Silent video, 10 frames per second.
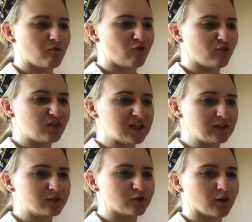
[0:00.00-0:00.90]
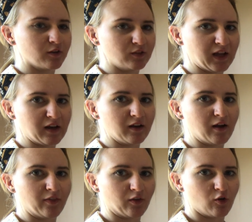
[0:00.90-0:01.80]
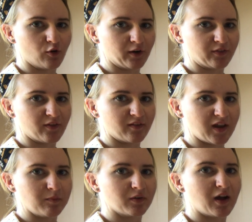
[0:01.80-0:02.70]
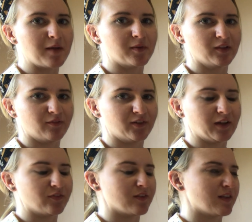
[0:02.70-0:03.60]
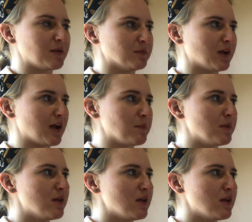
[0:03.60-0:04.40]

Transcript: feet are landing on the chord at the same time and lifting at the same time.